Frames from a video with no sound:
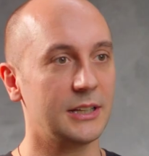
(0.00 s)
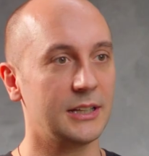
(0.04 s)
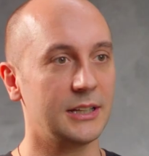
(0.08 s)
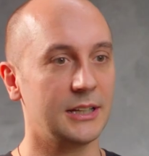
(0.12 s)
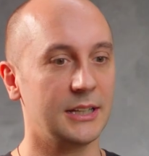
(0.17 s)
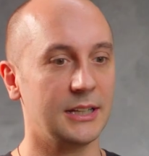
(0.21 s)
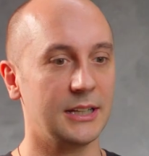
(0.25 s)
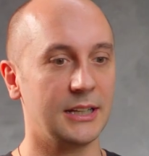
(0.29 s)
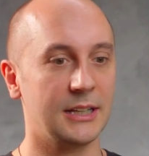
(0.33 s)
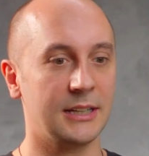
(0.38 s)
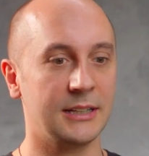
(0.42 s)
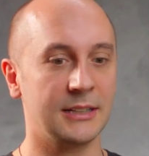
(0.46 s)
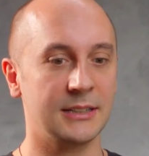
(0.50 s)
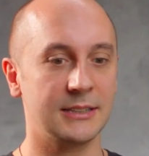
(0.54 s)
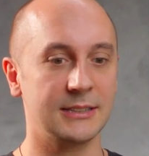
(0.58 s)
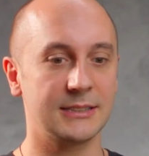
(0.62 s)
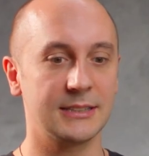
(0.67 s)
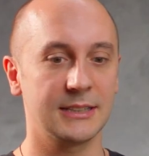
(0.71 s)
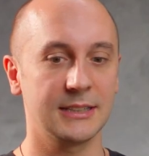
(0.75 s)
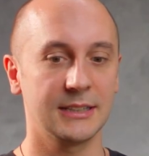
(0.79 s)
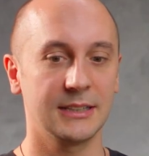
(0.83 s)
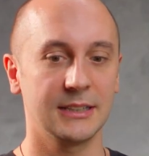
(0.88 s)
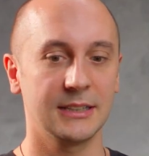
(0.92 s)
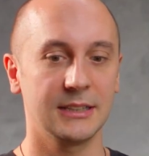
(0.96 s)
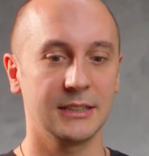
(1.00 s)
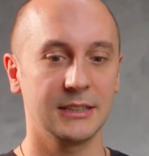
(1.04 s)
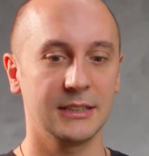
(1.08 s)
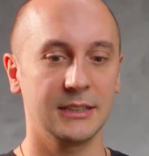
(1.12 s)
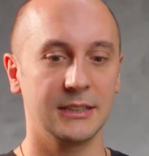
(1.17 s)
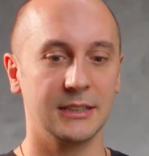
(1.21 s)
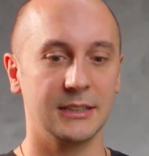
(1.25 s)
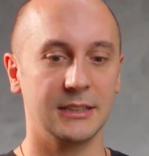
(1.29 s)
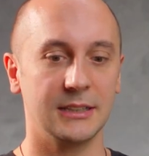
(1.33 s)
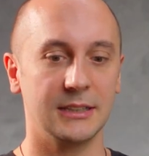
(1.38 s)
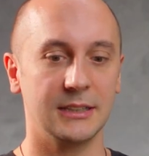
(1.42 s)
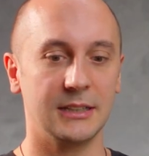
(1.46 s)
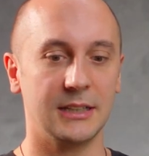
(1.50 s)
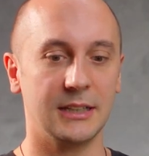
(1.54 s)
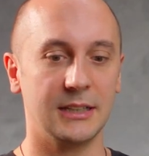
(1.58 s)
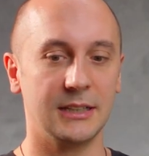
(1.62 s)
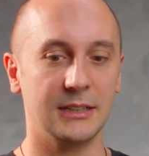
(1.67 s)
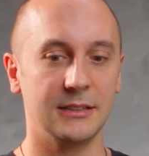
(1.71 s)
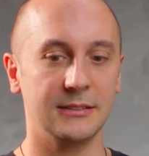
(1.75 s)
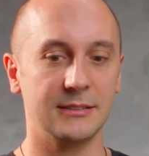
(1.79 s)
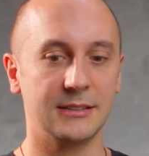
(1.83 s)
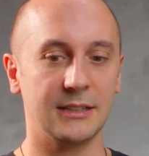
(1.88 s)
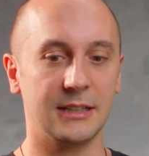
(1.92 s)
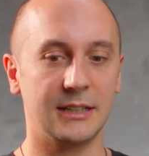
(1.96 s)
and
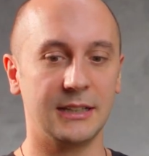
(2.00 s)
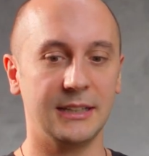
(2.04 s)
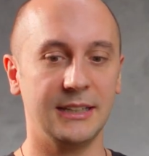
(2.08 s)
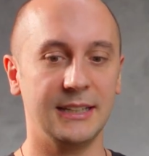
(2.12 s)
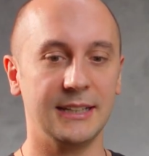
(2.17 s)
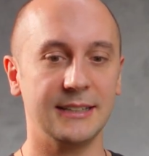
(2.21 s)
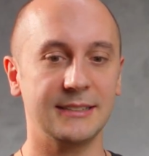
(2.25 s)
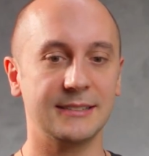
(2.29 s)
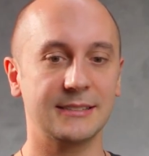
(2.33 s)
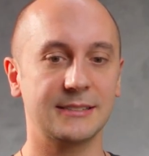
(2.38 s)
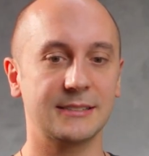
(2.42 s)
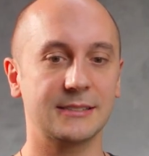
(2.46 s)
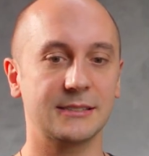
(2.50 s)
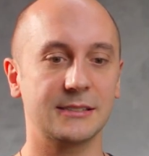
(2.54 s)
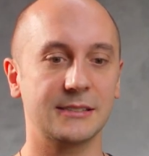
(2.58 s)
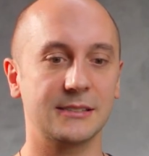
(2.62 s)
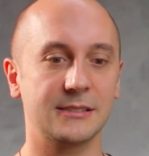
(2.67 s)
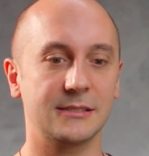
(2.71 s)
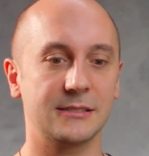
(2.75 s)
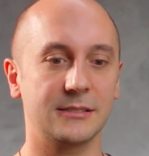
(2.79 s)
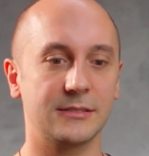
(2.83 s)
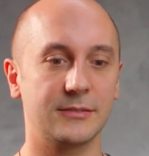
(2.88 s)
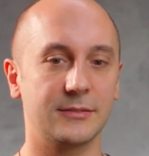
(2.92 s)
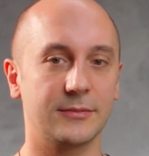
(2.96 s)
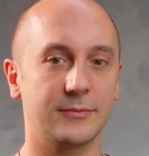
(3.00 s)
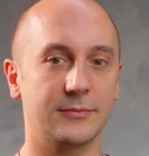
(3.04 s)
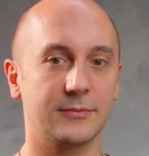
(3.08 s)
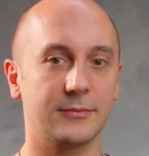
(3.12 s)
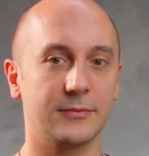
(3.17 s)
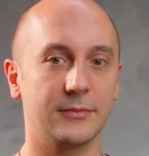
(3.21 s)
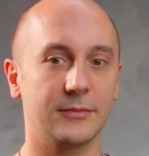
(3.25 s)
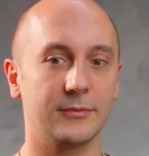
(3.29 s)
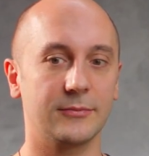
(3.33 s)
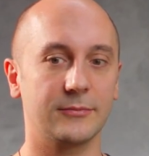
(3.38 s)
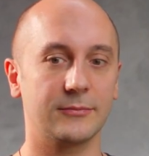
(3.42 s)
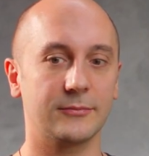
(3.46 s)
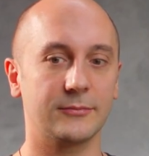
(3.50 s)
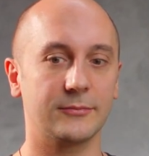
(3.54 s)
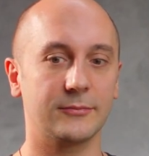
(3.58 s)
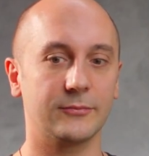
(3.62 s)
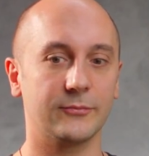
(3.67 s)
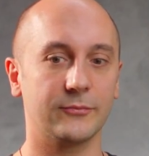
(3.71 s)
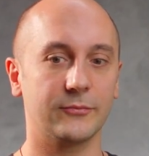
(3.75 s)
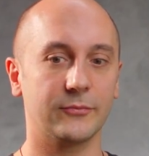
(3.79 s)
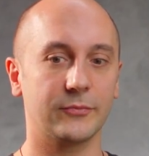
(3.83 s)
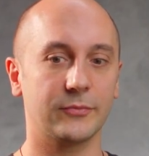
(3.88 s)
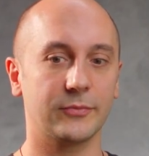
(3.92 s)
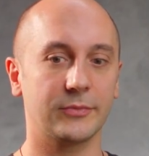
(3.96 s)
I guess
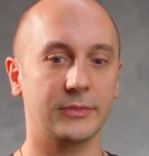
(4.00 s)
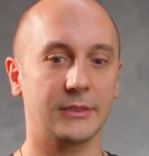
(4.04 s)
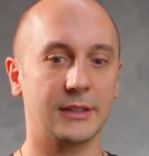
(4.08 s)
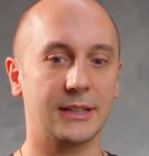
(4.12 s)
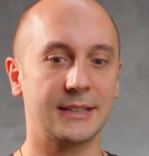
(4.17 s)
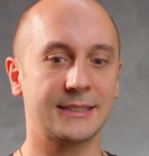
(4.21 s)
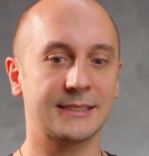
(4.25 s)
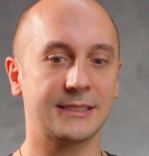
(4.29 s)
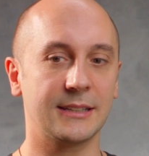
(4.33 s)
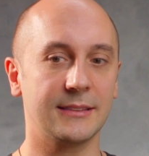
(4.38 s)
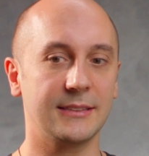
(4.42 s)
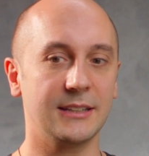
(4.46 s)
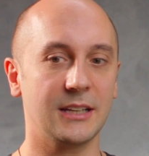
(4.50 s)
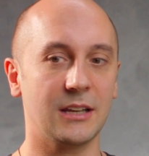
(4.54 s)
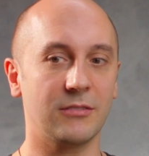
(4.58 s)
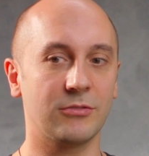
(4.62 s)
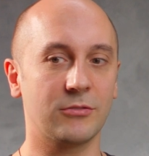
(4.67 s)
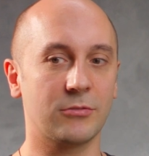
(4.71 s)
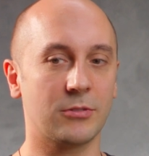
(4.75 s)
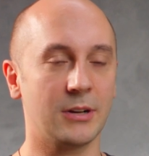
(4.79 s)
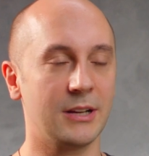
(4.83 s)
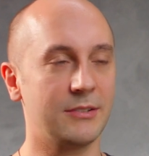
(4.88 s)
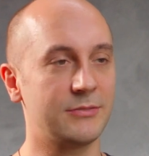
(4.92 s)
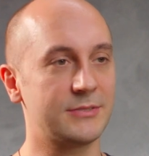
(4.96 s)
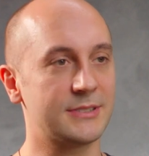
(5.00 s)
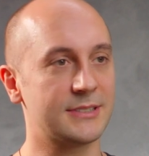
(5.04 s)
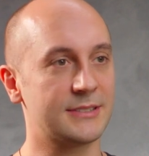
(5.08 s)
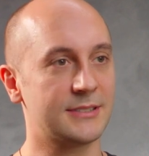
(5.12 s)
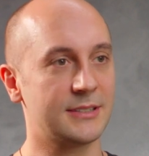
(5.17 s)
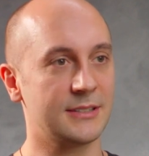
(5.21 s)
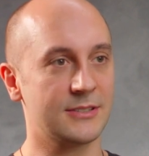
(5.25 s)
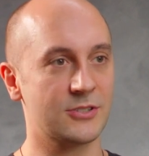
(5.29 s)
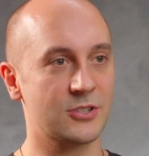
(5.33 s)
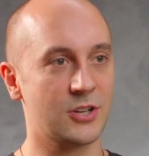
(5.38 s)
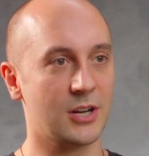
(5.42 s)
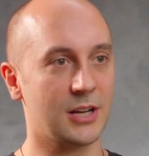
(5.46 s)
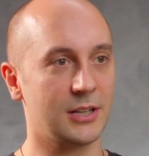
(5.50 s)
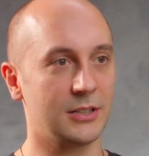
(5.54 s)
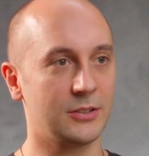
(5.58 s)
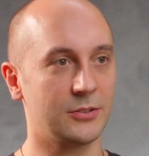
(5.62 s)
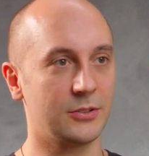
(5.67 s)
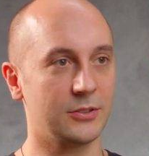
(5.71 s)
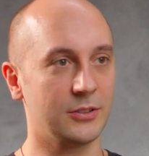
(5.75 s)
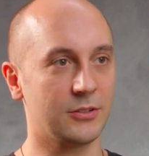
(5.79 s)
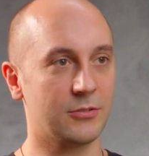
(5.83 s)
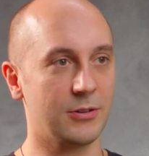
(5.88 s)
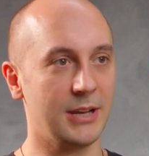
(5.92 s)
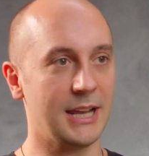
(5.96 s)
it's something I've craved since
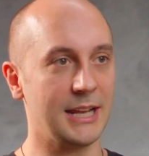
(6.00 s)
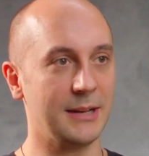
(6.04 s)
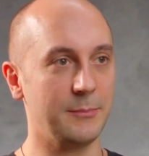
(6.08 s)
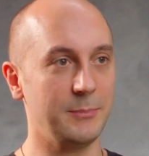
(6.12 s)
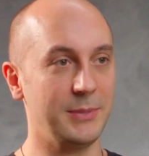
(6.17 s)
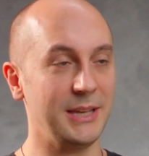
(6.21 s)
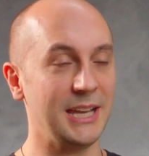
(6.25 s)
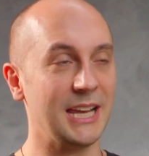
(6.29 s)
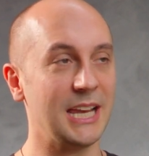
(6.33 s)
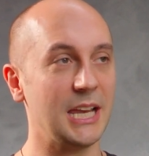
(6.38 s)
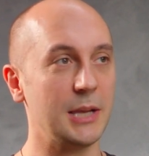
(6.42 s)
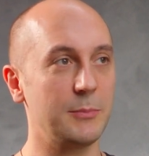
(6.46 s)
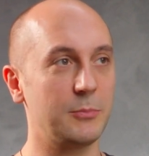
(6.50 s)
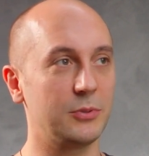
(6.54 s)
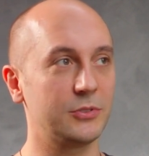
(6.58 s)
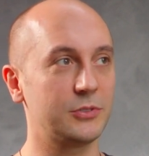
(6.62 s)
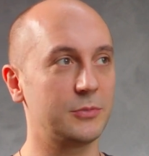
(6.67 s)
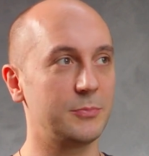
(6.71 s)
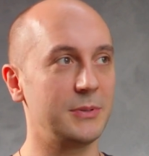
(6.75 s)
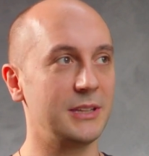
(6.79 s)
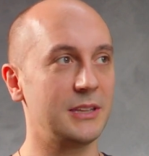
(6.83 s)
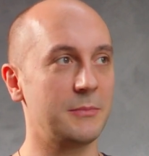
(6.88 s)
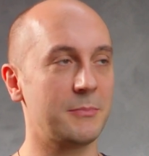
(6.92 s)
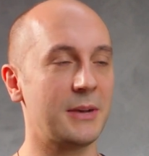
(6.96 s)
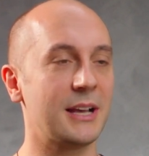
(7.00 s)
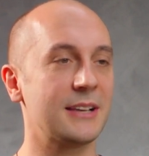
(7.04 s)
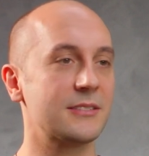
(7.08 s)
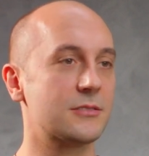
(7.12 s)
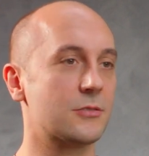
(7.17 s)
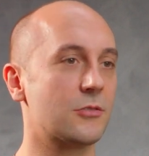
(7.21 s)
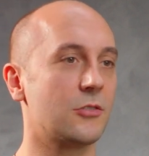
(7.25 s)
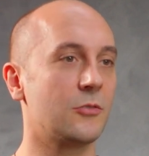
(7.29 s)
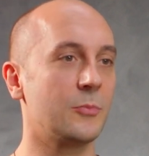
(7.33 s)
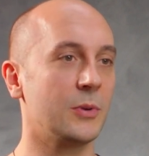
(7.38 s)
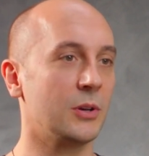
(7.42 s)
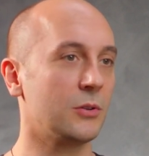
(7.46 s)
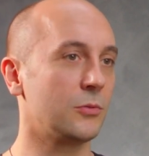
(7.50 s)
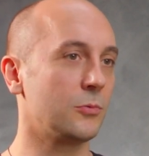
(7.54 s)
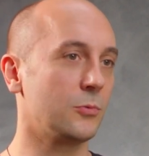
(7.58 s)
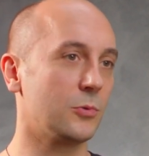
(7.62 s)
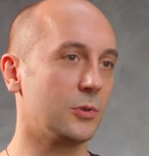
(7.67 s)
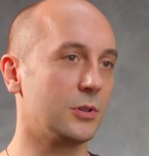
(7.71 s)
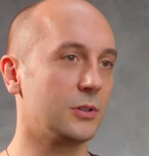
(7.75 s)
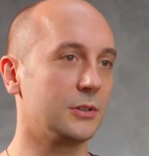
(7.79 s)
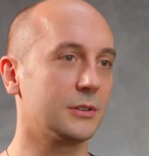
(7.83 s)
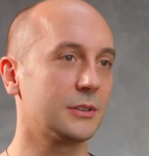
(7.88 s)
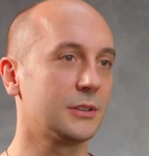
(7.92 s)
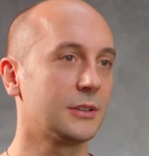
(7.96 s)
childhood. Being able to be the master of my own
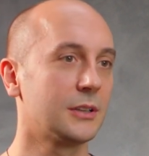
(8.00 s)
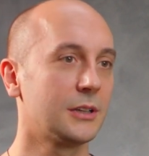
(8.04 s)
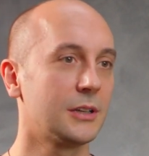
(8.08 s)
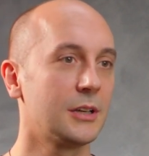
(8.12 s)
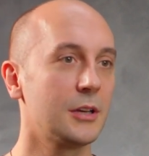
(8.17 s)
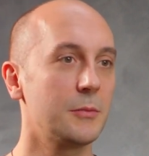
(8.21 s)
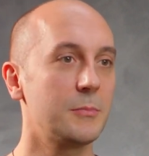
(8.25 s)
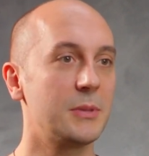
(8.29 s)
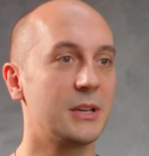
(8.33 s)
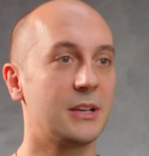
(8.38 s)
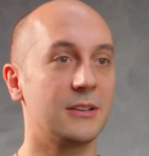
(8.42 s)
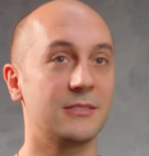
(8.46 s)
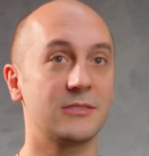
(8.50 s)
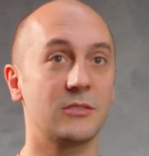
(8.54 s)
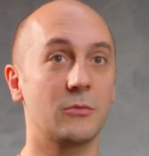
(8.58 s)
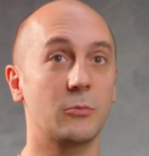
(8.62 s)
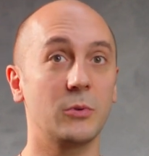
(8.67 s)
world, because